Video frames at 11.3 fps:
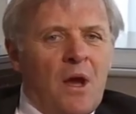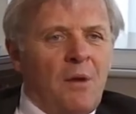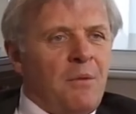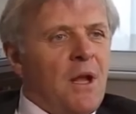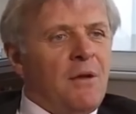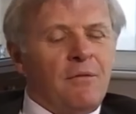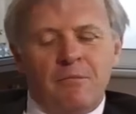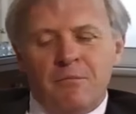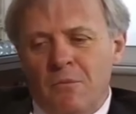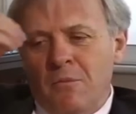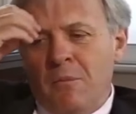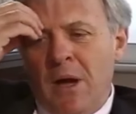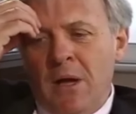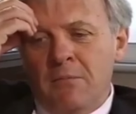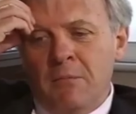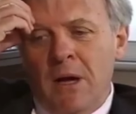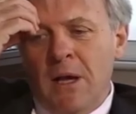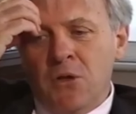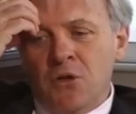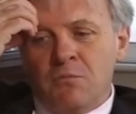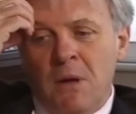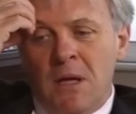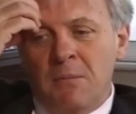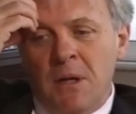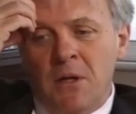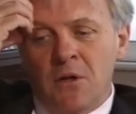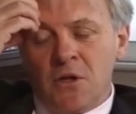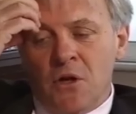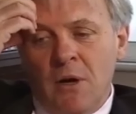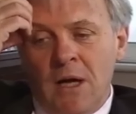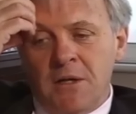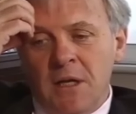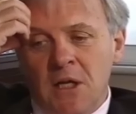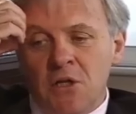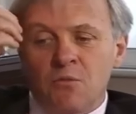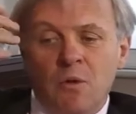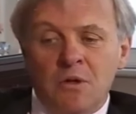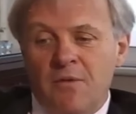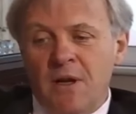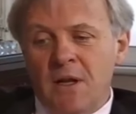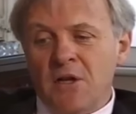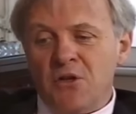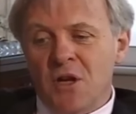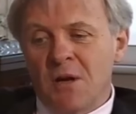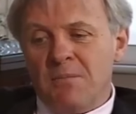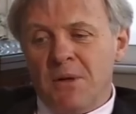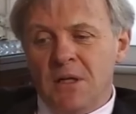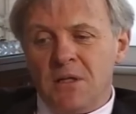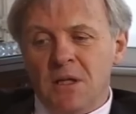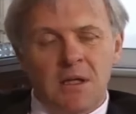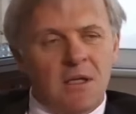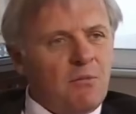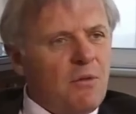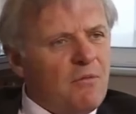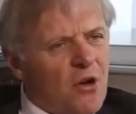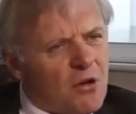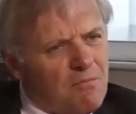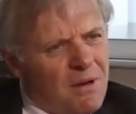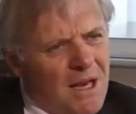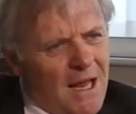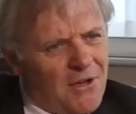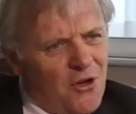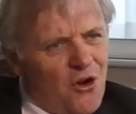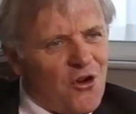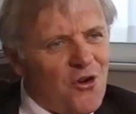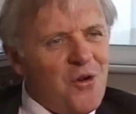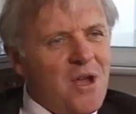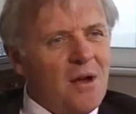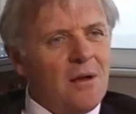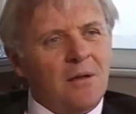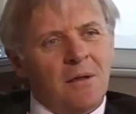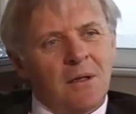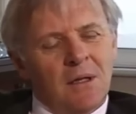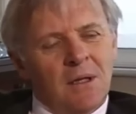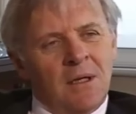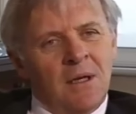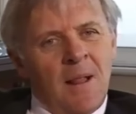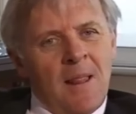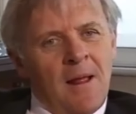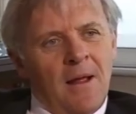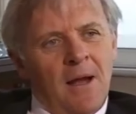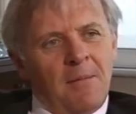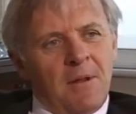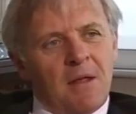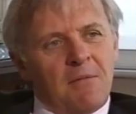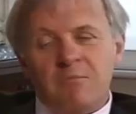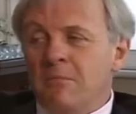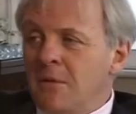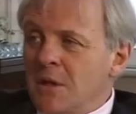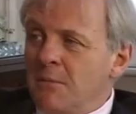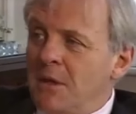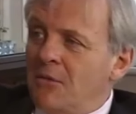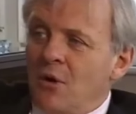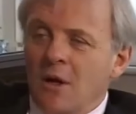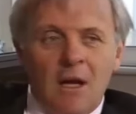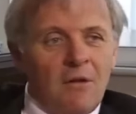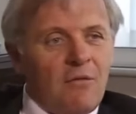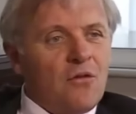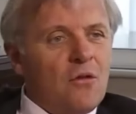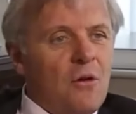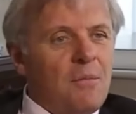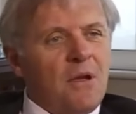I mean, I my my agent many many years ago I had an agent once, very nice chap, but he said he said we've got to plan your career. I mean, that sent me running out of the door.